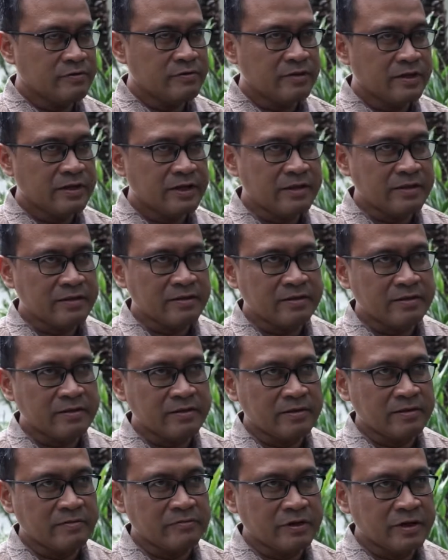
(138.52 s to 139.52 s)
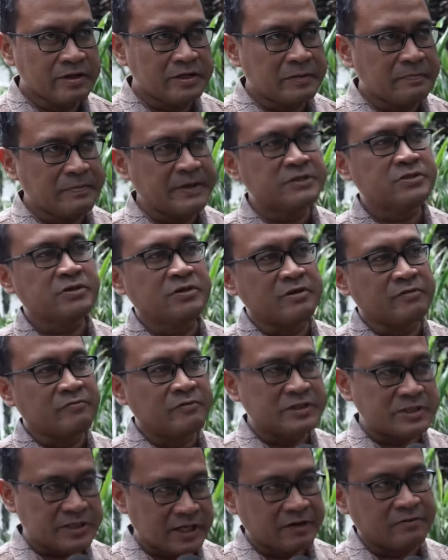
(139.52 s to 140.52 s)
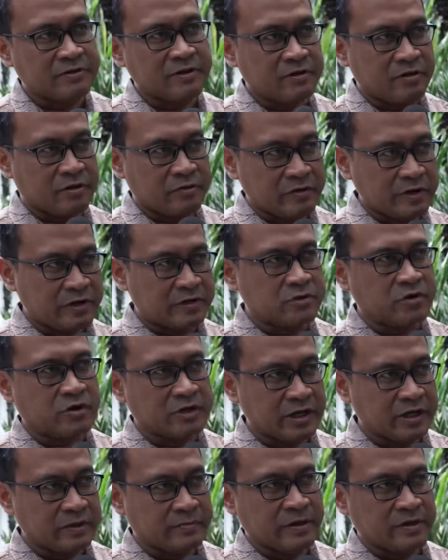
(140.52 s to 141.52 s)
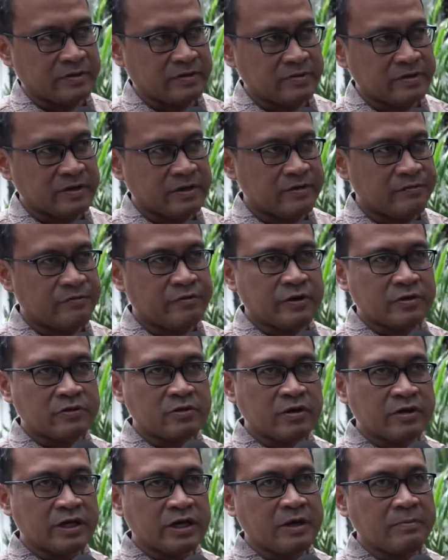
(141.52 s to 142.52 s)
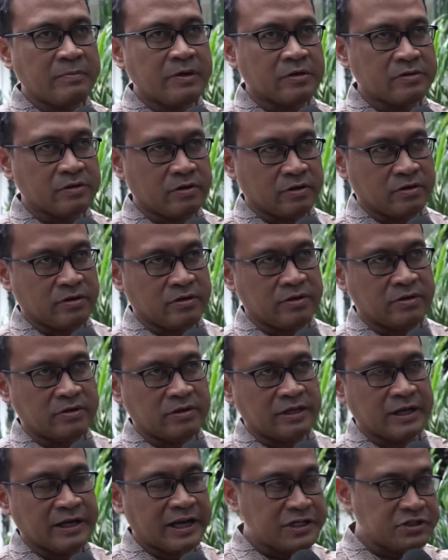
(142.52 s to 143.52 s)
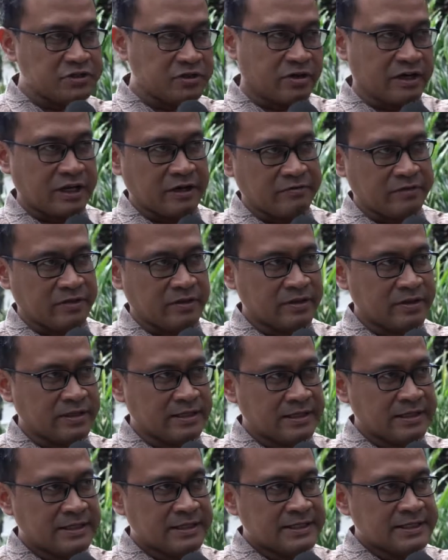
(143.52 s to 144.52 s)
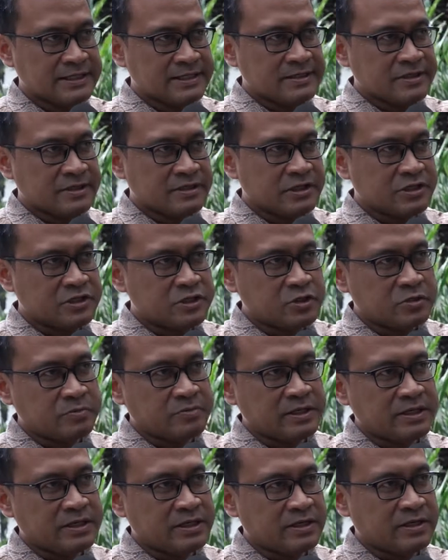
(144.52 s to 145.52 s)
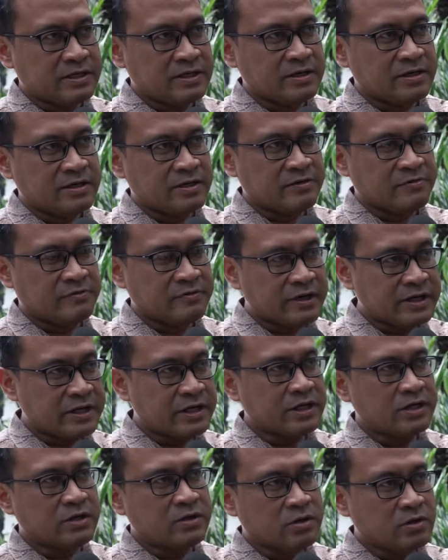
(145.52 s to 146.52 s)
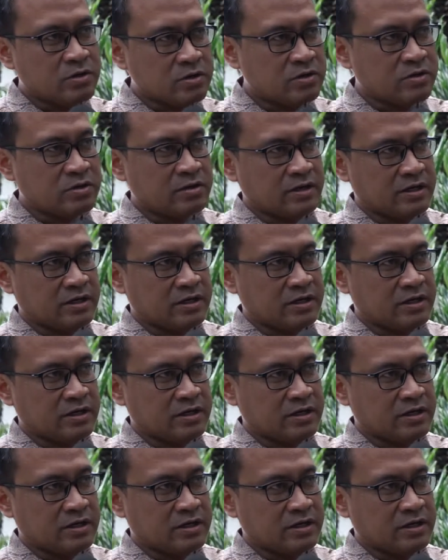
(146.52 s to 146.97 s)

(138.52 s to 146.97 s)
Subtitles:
it will depends on which level or we're talking about. If we're talking about on the national level, there should be a very good